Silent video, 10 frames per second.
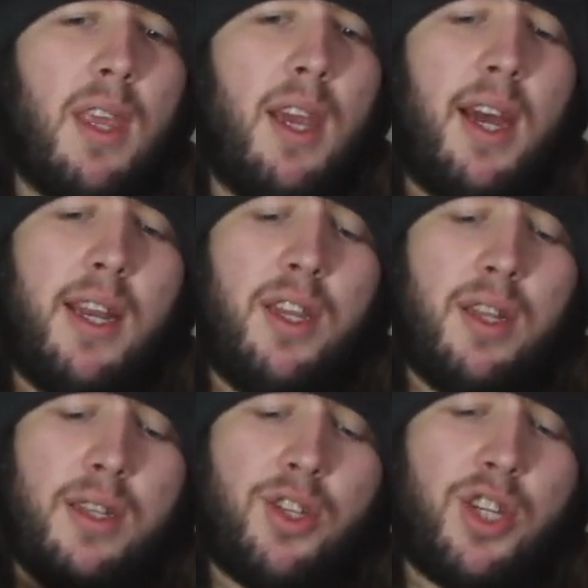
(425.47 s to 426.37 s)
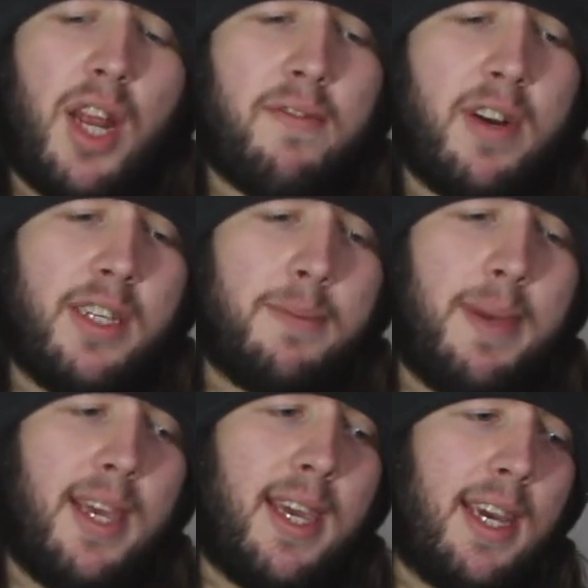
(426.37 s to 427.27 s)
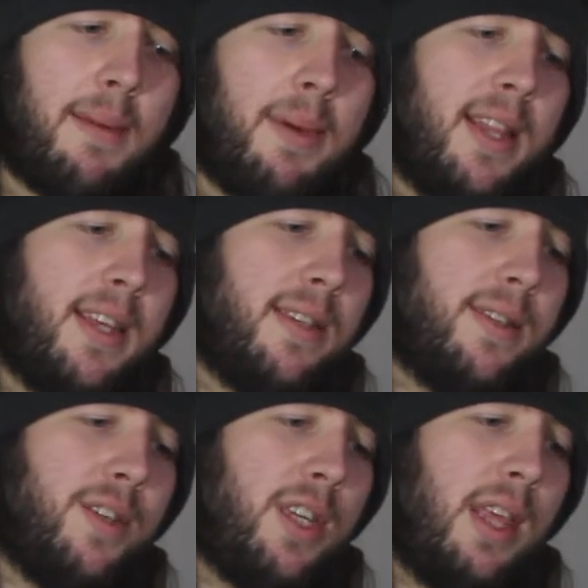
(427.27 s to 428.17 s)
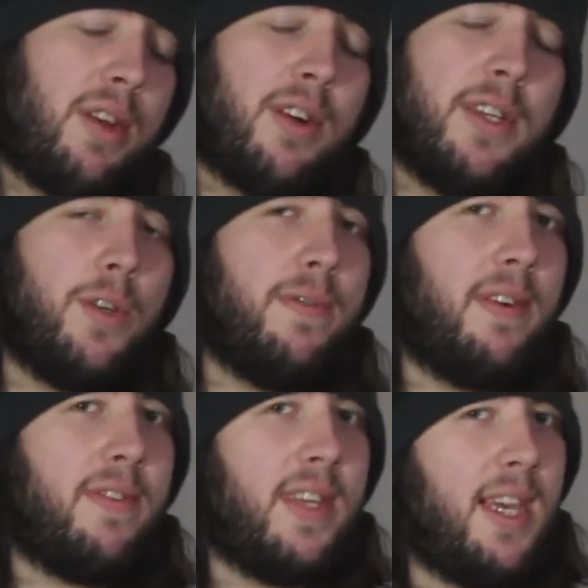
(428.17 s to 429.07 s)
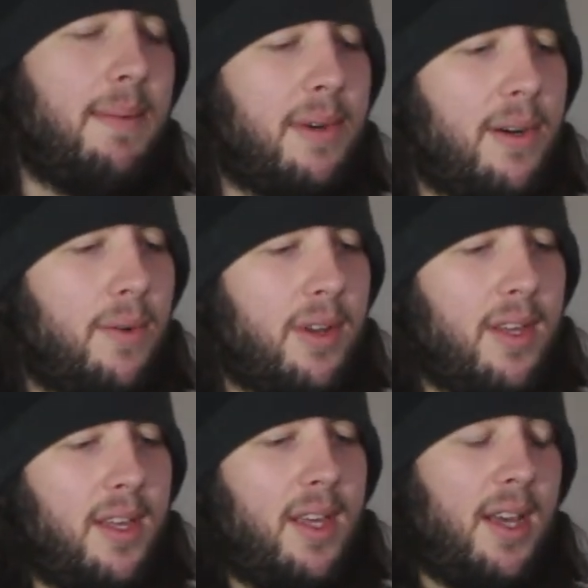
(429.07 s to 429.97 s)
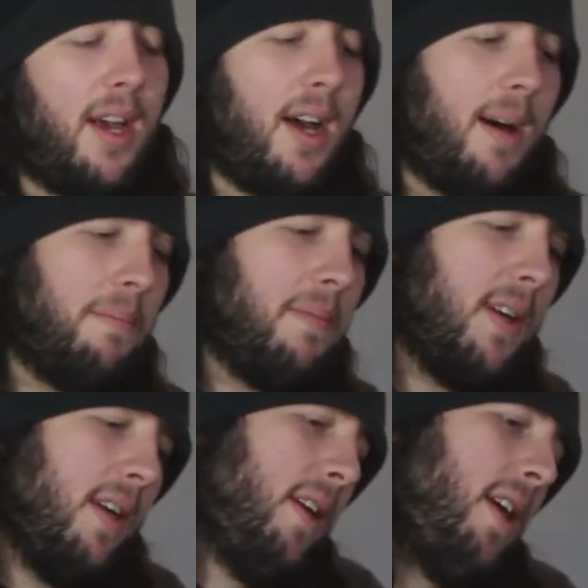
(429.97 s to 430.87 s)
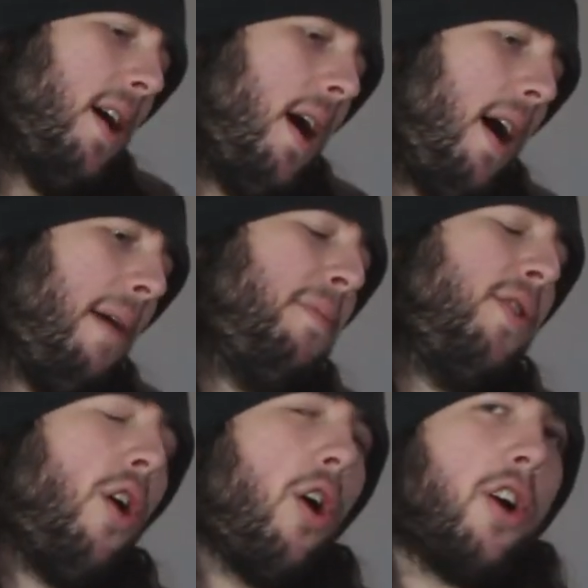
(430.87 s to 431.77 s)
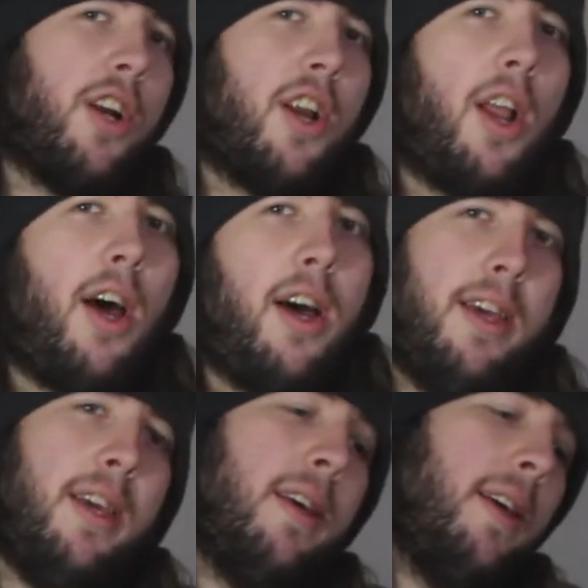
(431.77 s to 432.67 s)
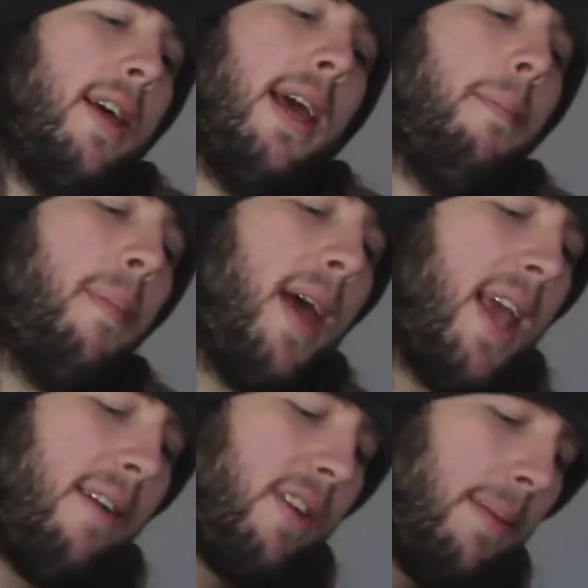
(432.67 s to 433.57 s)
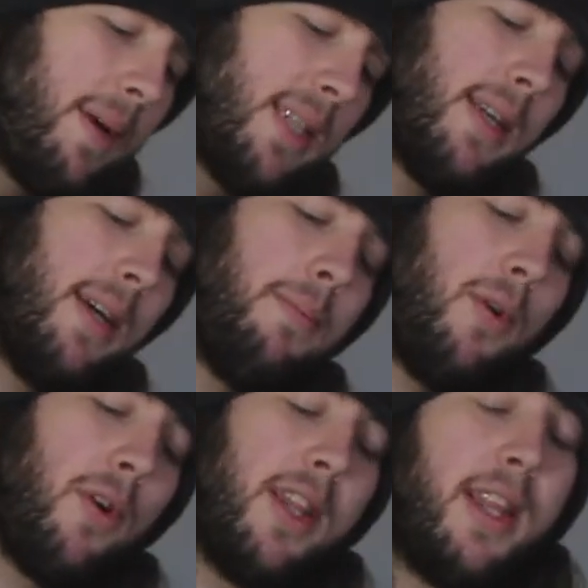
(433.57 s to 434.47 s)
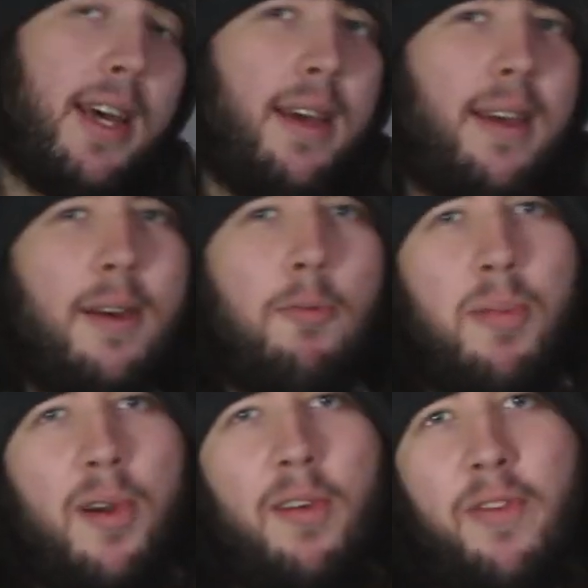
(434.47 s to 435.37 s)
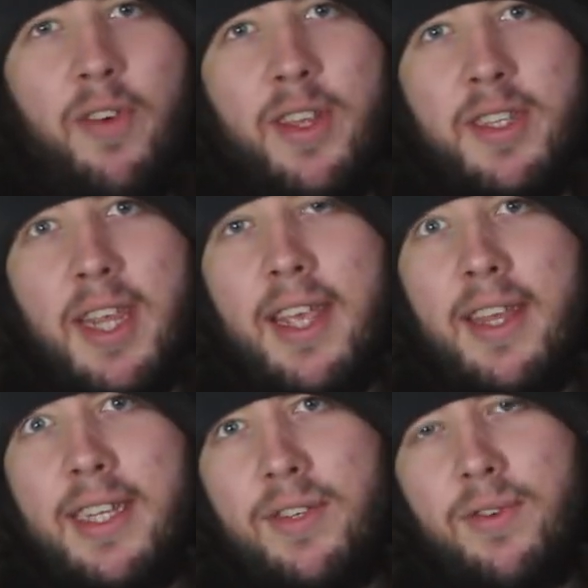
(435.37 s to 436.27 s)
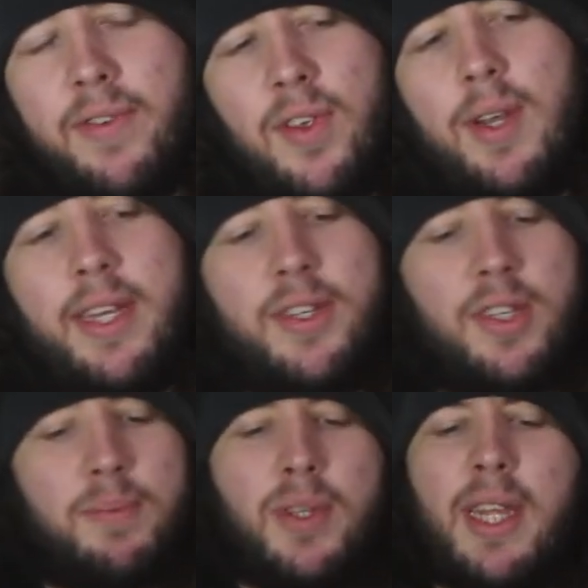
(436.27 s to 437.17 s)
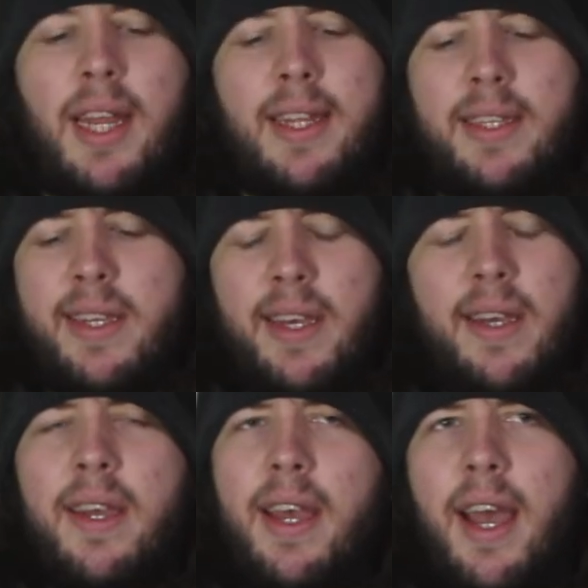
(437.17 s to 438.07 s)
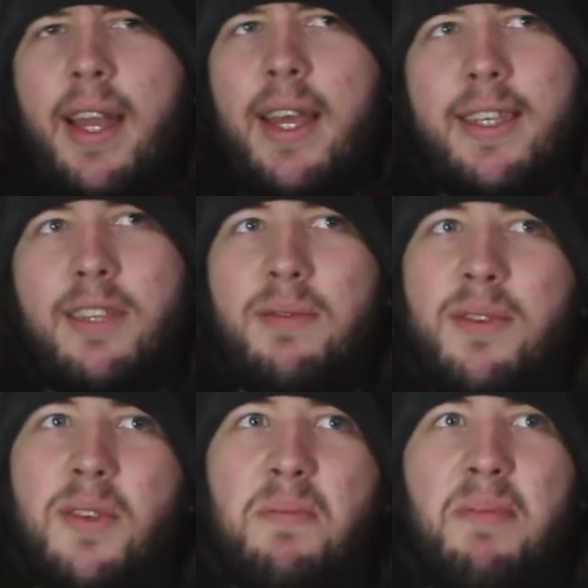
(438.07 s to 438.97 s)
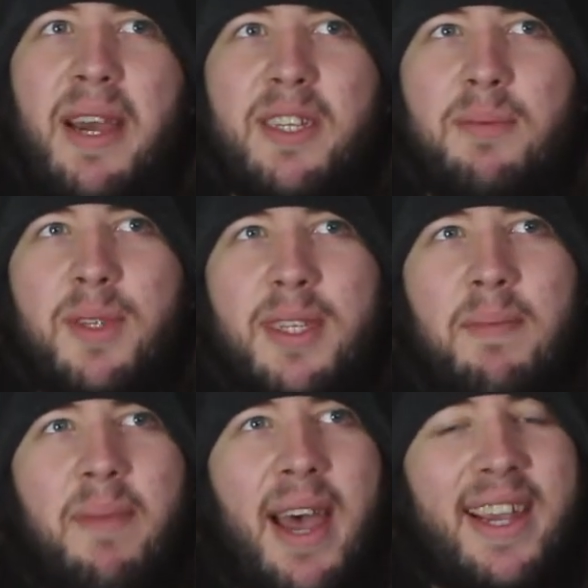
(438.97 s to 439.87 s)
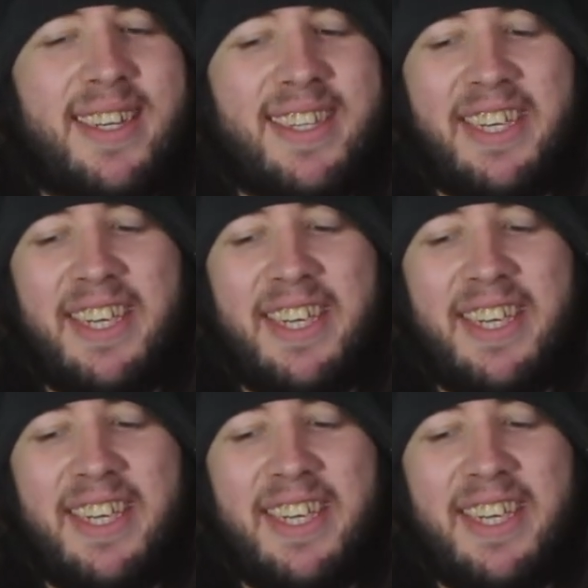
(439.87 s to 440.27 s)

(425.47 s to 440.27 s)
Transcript: And generally speaking, I mean, this is a G3258 build. I'm not gonna lie, it may have an MSI board in there, but for the sake of this review, let's just pretend it's an Asus Maximus Impact,